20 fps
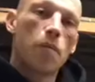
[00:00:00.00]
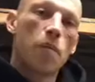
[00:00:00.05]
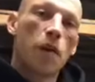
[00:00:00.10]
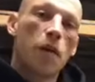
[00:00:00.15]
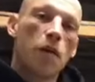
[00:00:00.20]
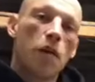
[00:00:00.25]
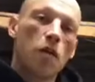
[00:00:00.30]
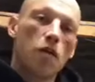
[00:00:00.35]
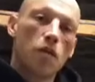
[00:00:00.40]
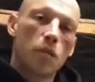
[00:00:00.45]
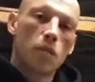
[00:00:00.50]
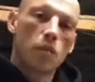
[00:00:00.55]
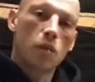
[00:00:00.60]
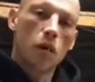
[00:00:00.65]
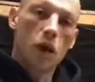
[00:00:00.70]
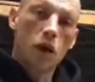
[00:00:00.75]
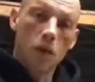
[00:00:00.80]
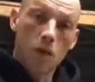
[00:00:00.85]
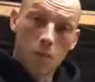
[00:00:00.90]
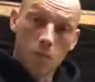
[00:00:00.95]
they're using
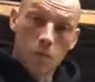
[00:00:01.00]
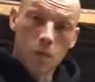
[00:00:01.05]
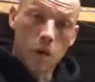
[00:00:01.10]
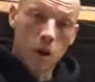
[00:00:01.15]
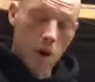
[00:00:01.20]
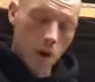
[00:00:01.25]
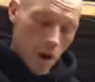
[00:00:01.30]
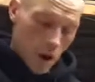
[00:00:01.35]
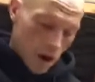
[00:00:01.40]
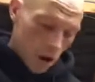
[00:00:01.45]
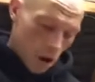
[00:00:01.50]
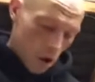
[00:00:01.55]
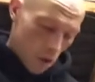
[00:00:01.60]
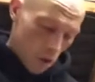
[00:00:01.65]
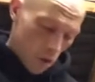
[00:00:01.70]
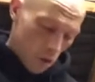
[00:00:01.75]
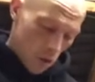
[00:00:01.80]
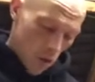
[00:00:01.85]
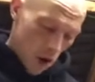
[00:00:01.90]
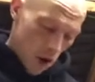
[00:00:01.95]
coated
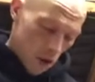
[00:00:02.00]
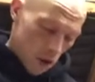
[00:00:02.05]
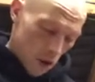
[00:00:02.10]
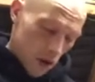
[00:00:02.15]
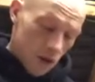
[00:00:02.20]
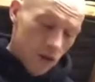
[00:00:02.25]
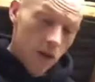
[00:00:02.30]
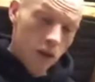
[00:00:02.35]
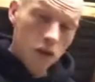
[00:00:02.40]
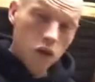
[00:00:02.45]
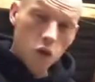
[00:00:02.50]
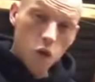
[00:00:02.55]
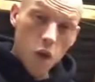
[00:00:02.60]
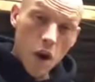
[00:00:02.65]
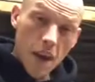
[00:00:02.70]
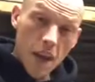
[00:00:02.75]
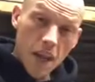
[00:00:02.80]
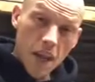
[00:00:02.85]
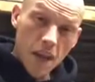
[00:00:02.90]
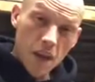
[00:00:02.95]
braid and all that. It's like
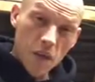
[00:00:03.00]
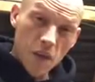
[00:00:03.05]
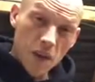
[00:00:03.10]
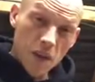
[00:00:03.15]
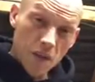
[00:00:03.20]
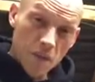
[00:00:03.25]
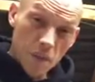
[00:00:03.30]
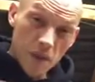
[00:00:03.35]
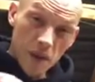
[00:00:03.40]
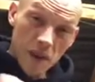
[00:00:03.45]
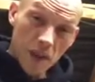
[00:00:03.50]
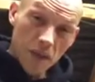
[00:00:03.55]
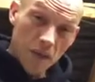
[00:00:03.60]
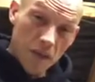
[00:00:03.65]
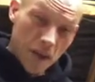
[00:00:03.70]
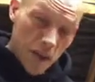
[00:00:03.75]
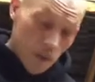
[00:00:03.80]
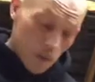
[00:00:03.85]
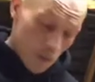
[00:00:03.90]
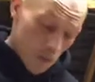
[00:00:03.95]
20 quid a bloody
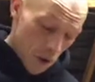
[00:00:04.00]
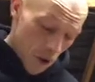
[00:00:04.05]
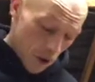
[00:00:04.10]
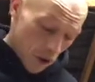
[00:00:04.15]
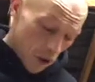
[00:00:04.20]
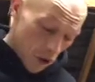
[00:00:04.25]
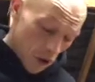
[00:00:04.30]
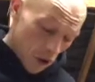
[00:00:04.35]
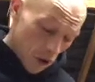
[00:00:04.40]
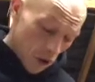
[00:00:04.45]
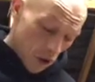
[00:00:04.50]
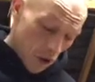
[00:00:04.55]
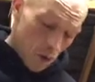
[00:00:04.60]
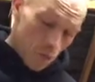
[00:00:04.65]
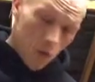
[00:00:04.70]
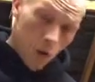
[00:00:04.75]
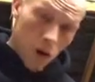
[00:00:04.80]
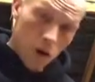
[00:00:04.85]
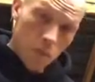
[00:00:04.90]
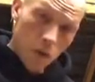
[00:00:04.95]
thing, man. I
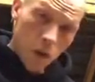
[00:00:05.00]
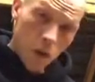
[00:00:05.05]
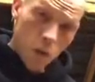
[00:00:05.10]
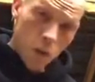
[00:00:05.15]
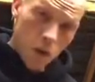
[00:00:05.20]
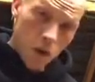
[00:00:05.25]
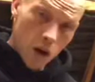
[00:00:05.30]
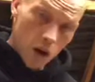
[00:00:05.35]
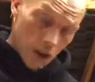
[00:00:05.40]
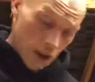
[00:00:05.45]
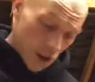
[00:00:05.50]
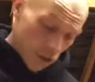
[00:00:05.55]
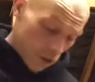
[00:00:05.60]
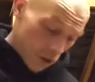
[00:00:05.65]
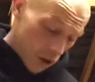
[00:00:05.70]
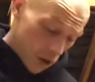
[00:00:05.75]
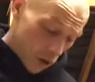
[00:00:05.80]
buy one like every